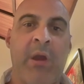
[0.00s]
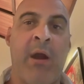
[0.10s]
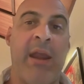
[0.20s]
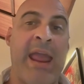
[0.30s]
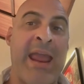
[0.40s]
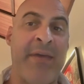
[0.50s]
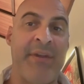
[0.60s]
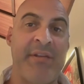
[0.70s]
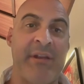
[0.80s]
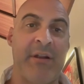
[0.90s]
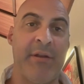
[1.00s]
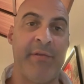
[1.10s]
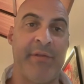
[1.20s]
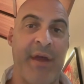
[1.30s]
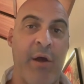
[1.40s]
All right. And this
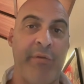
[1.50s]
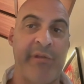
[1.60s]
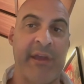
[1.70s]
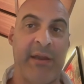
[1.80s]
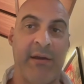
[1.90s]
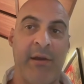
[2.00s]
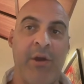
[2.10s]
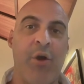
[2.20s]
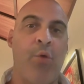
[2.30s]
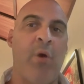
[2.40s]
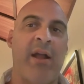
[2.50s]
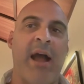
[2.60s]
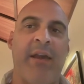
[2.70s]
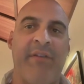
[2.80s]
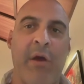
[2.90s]
includes the hosting. What
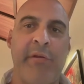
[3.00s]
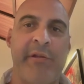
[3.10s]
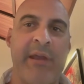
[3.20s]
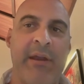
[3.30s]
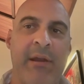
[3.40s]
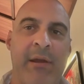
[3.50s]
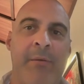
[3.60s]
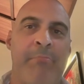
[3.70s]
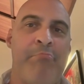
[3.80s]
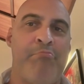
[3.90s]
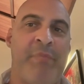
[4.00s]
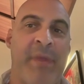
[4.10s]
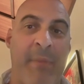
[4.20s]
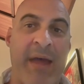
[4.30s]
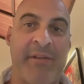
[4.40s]
kind of hosting?
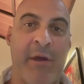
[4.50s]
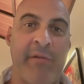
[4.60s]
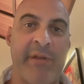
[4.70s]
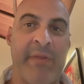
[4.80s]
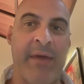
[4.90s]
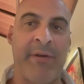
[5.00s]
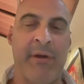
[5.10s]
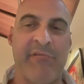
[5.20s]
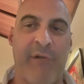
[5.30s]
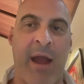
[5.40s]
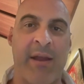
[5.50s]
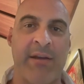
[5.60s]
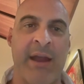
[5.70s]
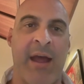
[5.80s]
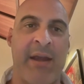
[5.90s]
The best hosting that there is,
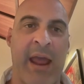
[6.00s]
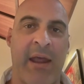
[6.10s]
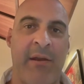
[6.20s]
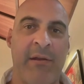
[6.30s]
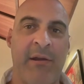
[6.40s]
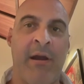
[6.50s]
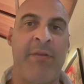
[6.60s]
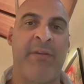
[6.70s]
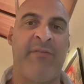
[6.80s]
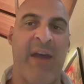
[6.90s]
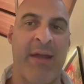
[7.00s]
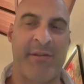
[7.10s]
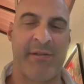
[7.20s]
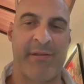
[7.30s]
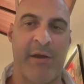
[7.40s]
rocket.net. All right. The
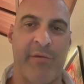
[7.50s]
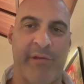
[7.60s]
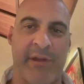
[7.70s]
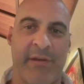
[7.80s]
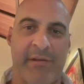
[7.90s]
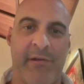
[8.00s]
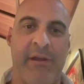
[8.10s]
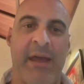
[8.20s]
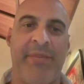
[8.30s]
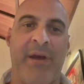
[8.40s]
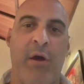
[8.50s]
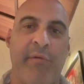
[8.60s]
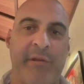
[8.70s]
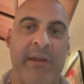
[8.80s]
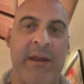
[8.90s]
fastest hosting. So you get the
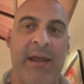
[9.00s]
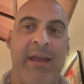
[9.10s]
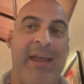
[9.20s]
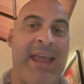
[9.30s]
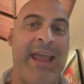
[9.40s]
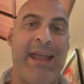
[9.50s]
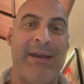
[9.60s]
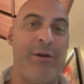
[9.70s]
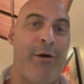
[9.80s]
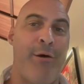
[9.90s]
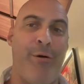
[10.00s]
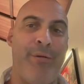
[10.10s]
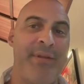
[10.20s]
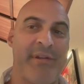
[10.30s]
hosting and all the